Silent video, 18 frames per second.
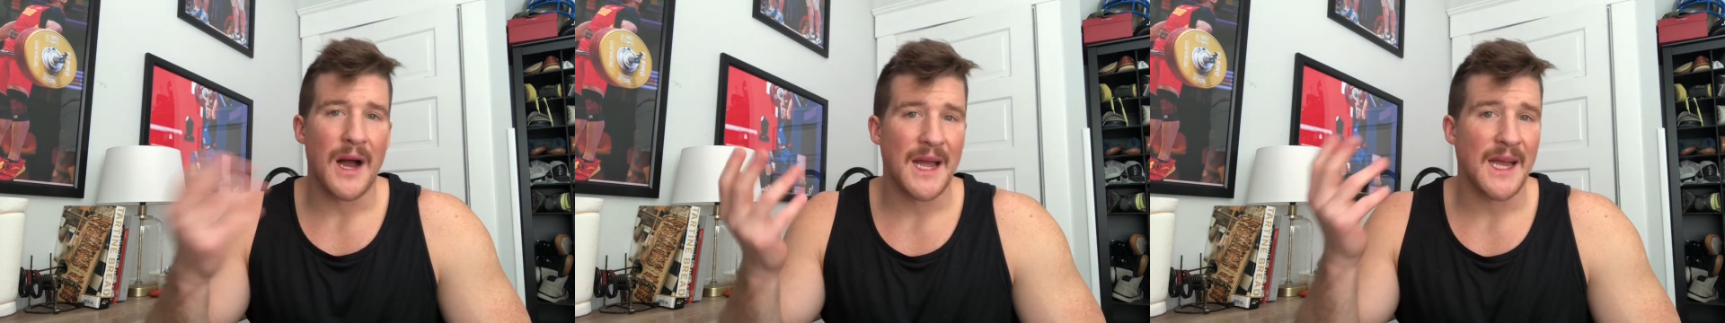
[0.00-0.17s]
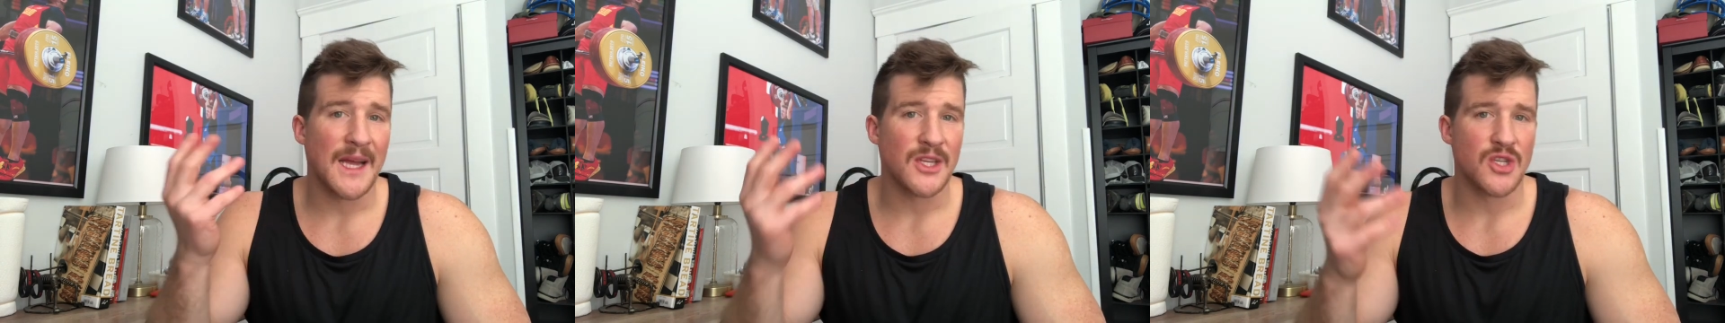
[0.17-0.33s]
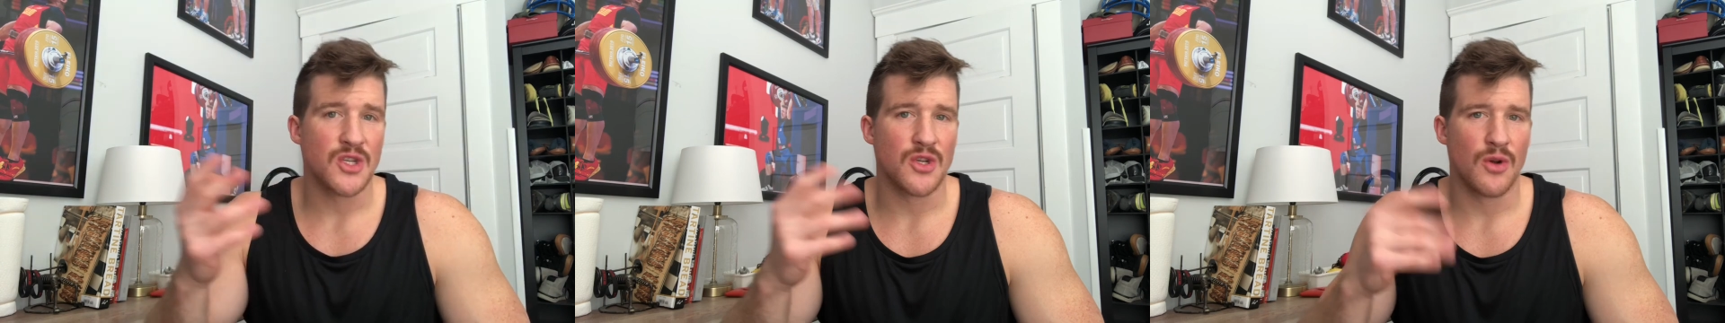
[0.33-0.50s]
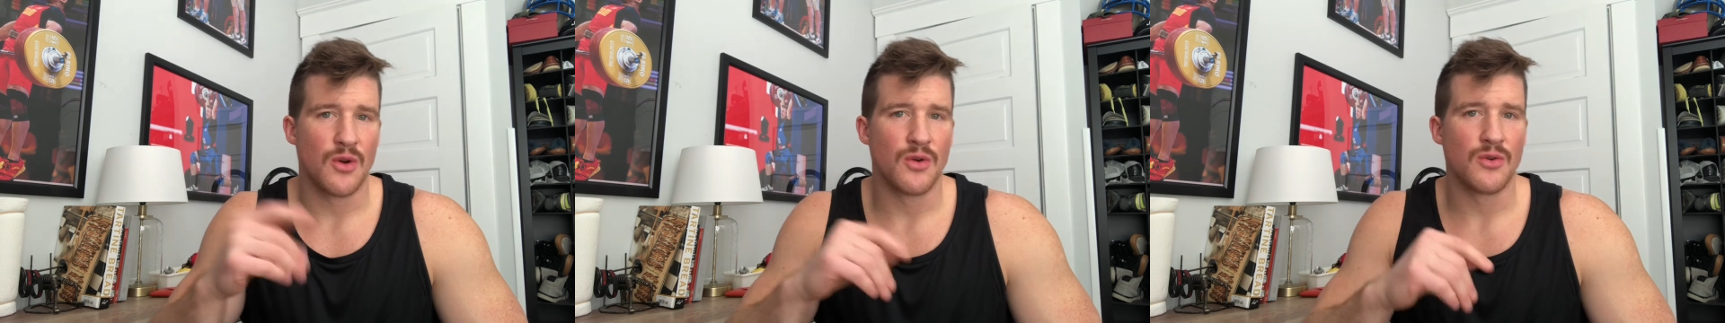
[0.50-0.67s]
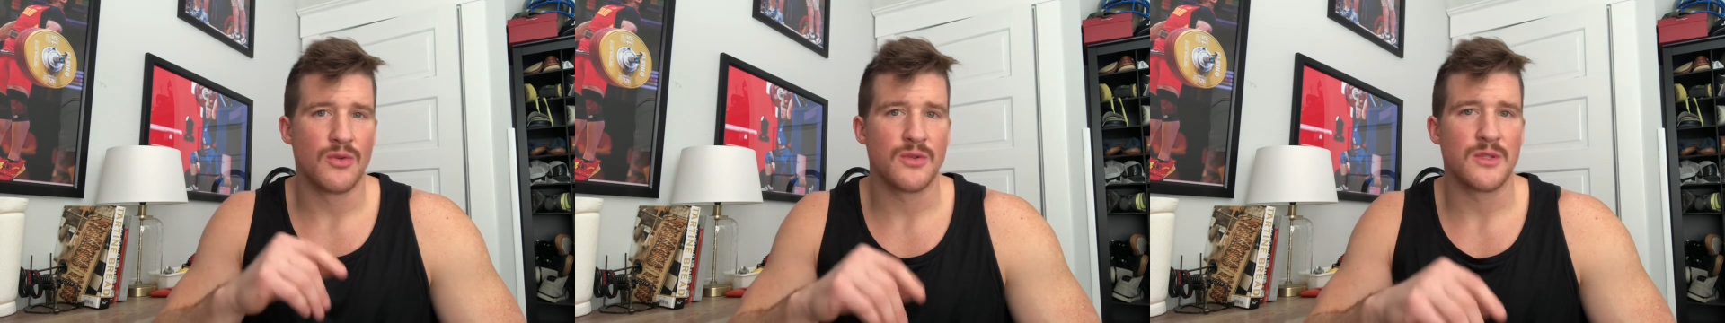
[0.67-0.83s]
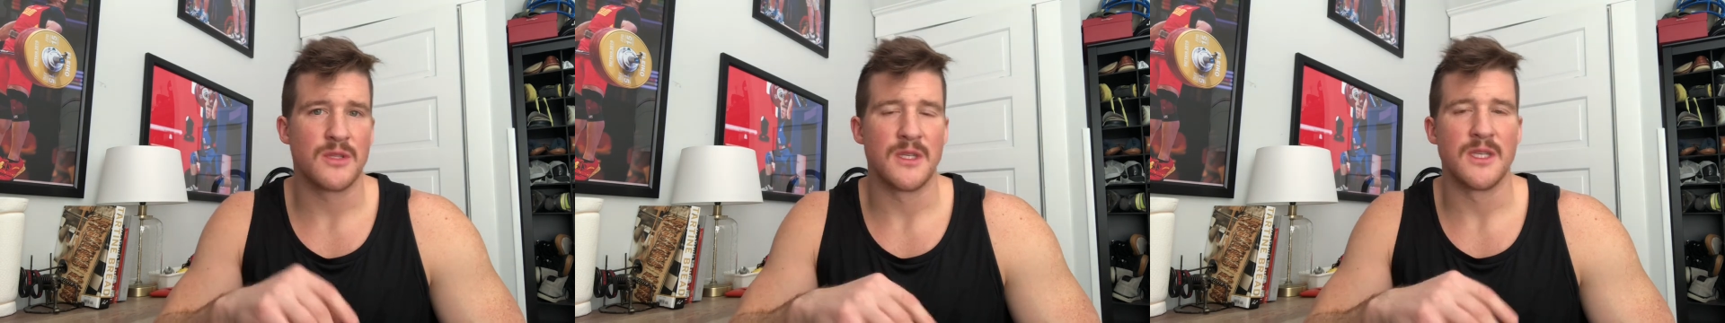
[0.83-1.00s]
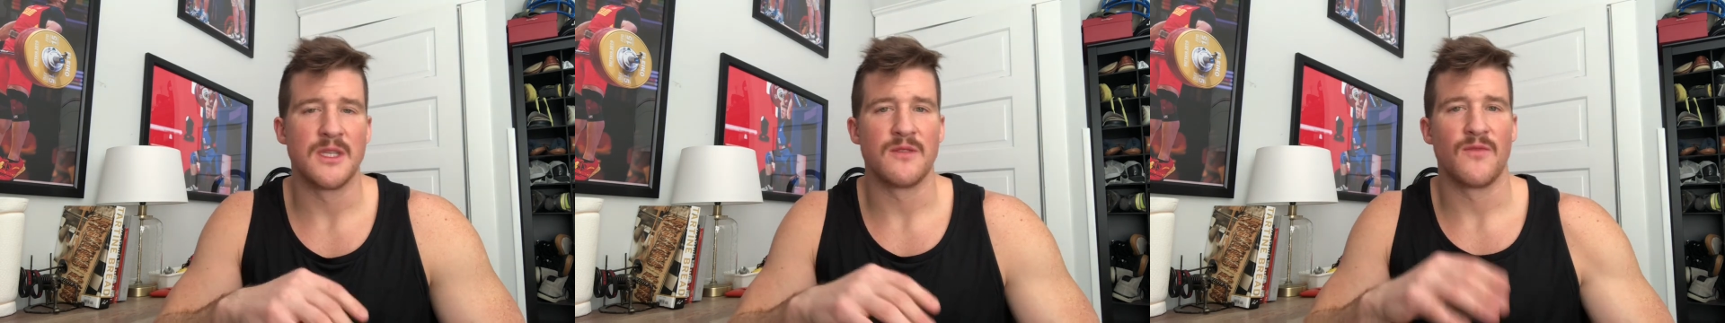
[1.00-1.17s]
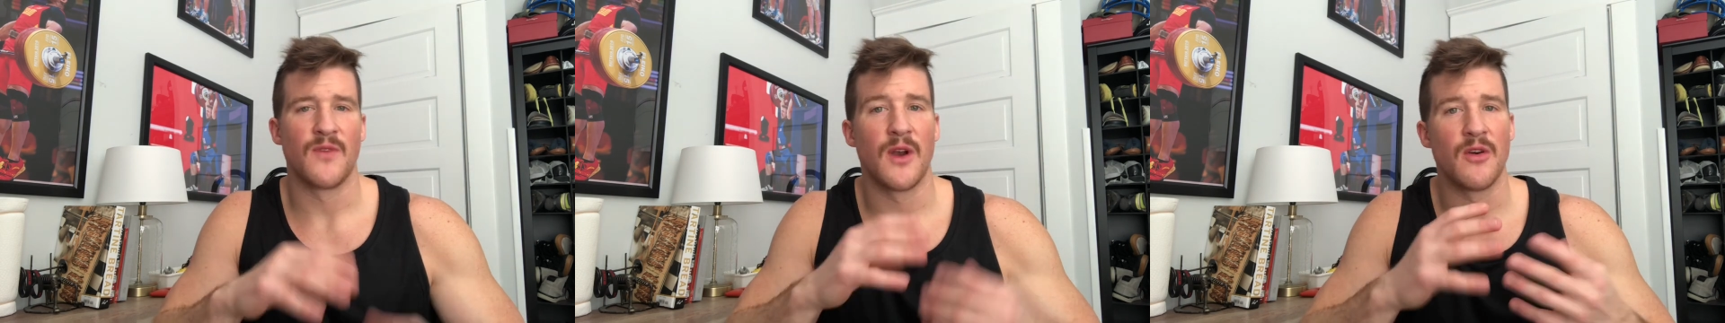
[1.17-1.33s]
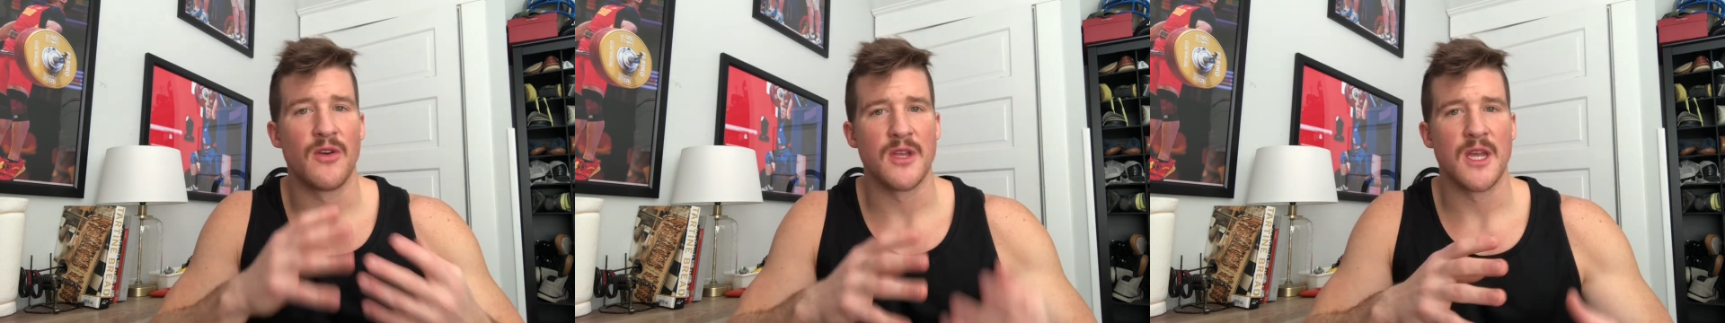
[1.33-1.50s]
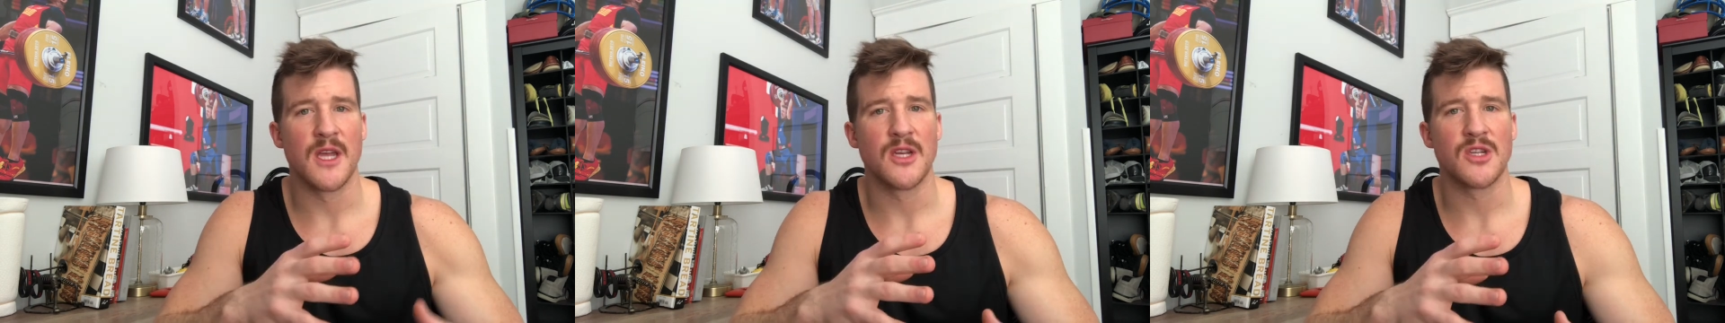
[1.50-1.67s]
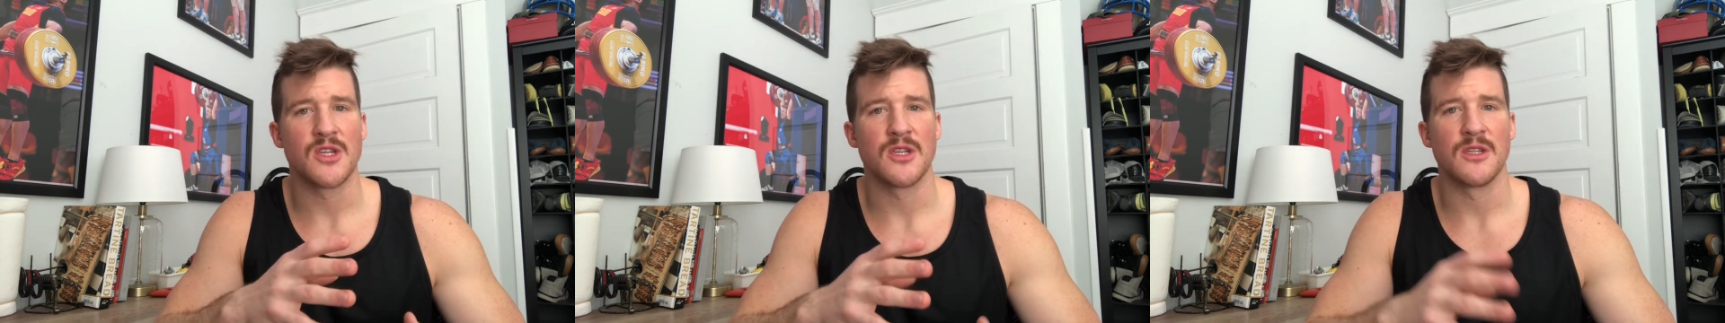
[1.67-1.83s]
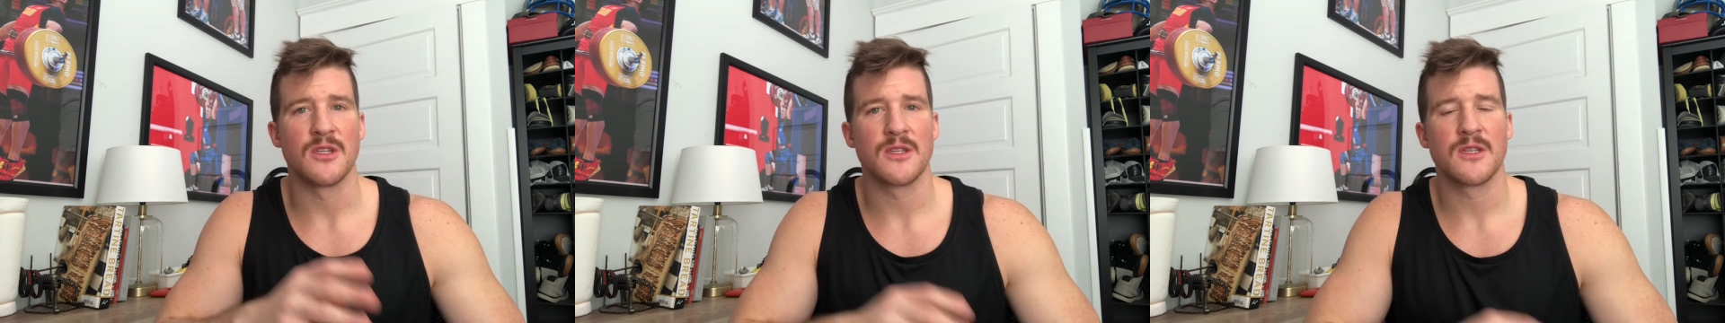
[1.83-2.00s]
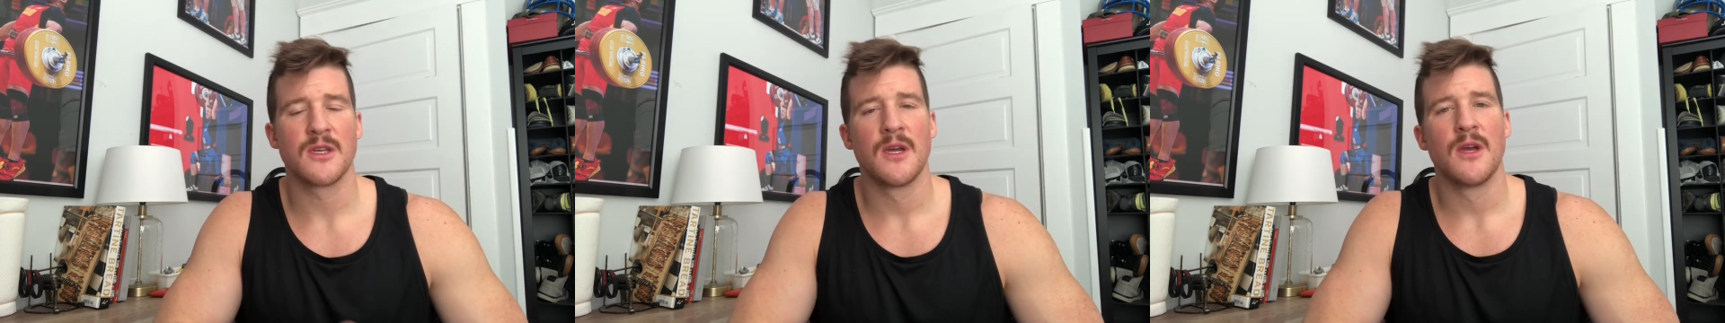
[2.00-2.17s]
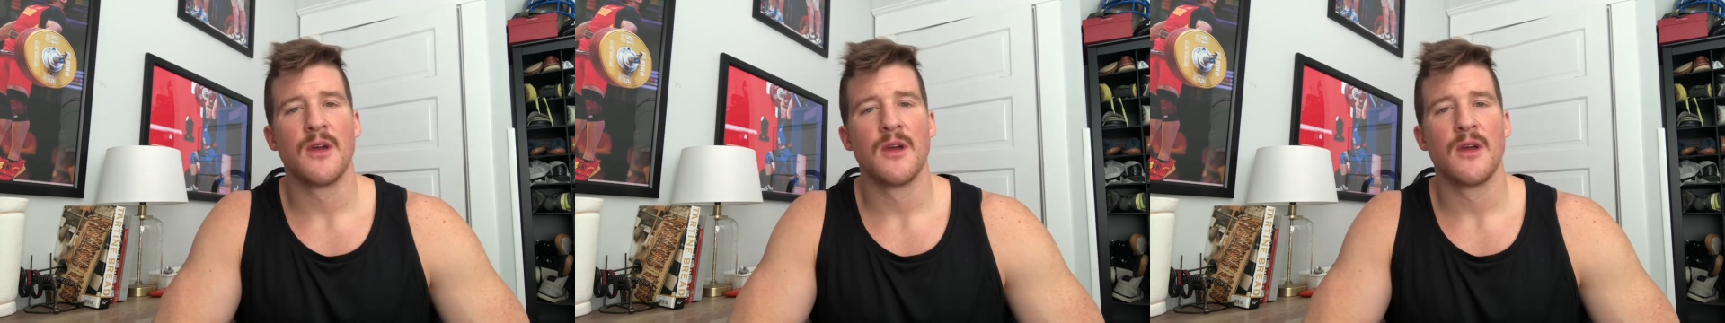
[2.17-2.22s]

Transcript: I chose these variations